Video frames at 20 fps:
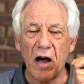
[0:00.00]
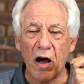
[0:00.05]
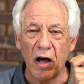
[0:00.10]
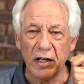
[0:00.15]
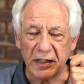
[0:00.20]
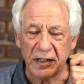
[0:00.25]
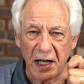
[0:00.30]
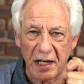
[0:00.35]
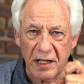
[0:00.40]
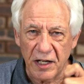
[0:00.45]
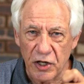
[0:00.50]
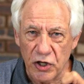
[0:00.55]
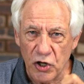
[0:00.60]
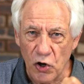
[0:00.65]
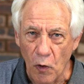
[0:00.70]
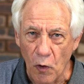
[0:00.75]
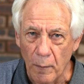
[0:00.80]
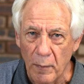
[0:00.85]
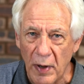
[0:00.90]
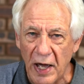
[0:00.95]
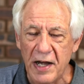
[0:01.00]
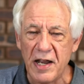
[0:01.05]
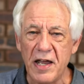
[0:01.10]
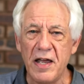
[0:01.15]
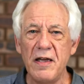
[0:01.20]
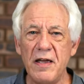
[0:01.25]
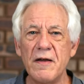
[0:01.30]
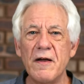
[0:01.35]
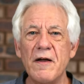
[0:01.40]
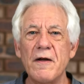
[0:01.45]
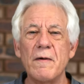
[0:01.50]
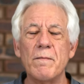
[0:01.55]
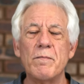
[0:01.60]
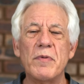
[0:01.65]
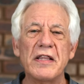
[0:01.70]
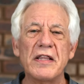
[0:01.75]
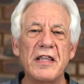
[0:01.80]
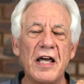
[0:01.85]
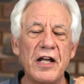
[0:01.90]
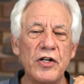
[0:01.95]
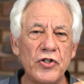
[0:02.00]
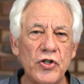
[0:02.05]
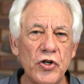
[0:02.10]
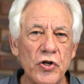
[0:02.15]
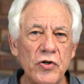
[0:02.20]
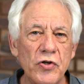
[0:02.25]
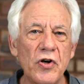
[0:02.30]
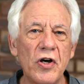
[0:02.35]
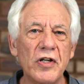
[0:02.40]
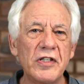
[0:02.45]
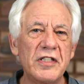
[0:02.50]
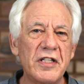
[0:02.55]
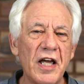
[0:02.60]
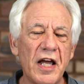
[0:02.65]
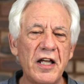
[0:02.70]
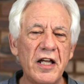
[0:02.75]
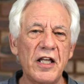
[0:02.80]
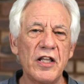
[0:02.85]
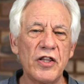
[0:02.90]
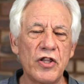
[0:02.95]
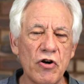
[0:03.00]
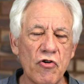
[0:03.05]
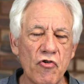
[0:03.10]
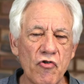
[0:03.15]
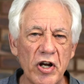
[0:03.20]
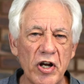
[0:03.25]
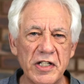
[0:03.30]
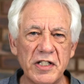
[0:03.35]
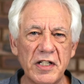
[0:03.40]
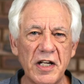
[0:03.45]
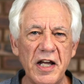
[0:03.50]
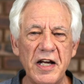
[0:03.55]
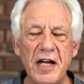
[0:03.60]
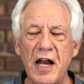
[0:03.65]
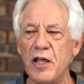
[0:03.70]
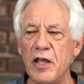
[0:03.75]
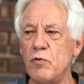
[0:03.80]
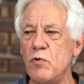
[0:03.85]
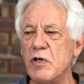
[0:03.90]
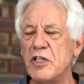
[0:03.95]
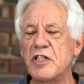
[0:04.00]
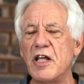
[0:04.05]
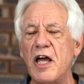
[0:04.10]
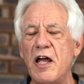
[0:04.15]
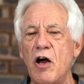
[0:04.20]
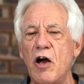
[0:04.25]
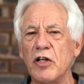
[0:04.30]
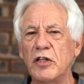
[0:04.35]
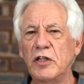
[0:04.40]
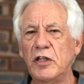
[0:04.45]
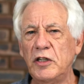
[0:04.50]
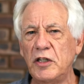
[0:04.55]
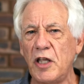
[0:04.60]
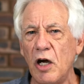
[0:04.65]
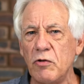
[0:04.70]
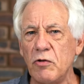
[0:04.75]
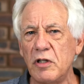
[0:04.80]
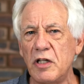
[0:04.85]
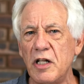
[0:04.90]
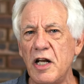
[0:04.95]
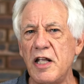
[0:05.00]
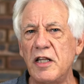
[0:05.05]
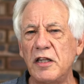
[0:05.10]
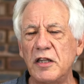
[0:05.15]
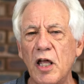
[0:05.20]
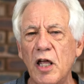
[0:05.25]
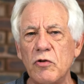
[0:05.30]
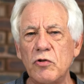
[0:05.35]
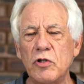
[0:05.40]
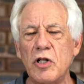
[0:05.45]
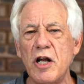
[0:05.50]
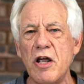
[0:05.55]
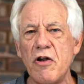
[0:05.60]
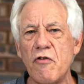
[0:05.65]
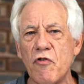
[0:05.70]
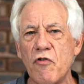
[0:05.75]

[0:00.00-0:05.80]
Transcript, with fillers: are taking your money, but they do not take the risk. In other words, they are totally, totally